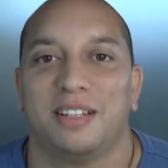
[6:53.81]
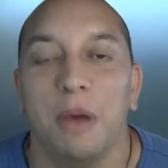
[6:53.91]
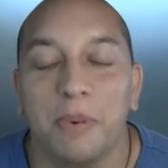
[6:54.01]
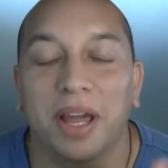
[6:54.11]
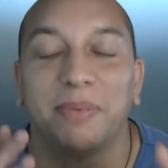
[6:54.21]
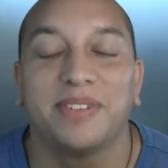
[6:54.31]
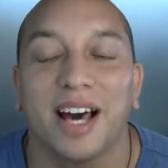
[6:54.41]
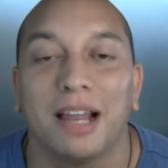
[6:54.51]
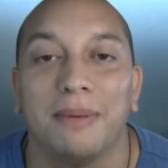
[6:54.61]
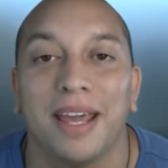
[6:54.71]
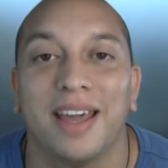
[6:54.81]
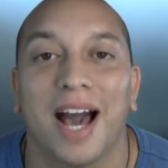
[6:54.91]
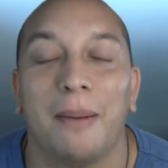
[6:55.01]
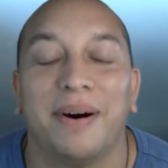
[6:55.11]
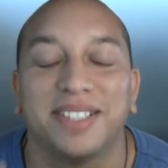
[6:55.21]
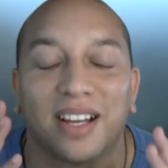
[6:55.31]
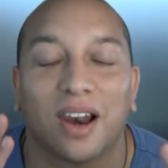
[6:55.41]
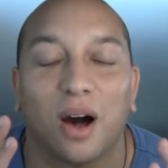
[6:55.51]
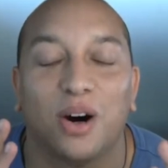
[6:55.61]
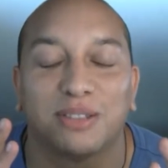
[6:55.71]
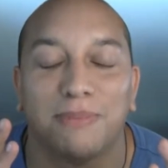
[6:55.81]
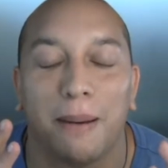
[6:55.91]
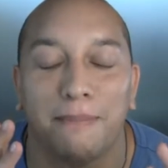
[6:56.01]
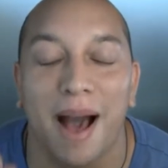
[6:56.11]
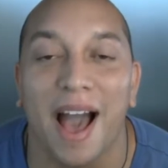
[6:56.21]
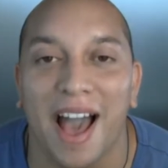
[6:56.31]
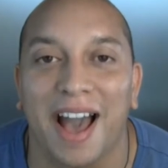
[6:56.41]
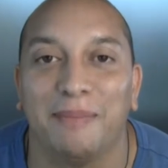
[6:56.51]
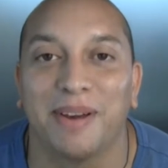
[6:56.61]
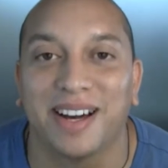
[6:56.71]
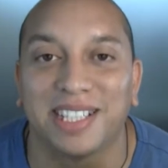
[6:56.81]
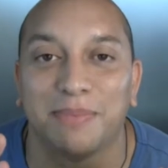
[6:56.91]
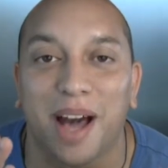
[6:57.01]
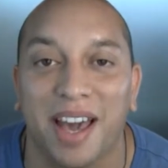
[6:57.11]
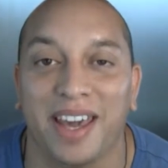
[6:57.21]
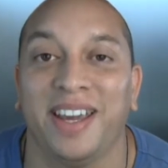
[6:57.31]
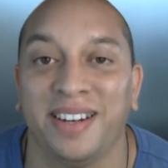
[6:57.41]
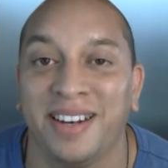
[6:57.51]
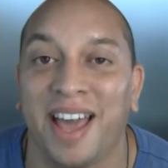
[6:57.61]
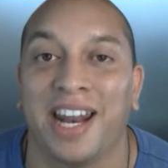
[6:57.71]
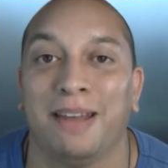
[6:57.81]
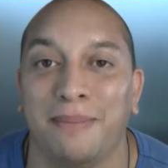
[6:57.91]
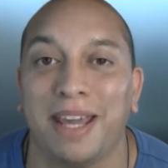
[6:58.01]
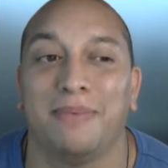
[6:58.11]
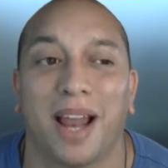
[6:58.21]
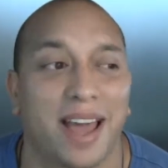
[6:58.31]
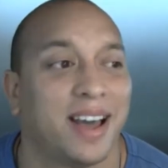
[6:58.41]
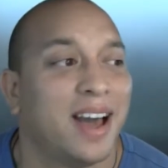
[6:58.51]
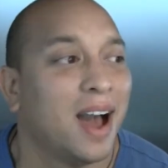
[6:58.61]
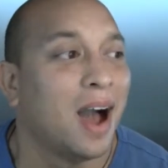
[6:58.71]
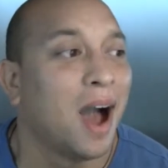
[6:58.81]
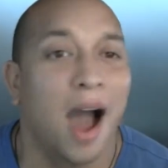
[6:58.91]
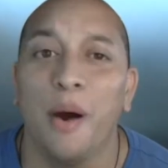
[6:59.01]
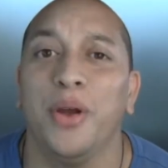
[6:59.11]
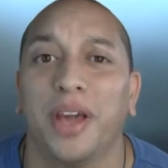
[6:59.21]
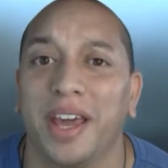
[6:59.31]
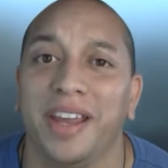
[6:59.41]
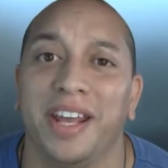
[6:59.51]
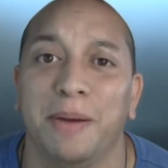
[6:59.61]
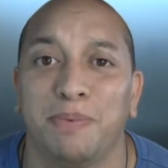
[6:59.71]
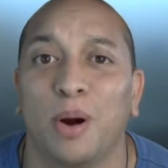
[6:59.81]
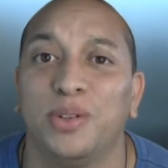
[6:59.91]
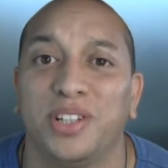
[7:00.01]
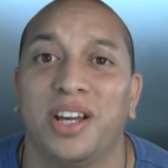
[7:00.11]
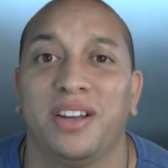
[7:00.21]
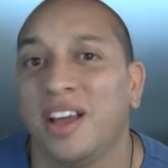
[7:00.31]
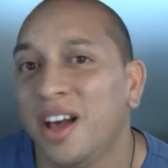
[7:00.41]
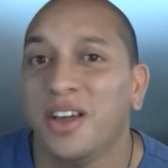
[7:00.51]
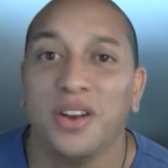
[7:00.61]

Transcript: So people keep telling me I must have lost my mind because I'm not eating any meat. Like, how are you getting any protein?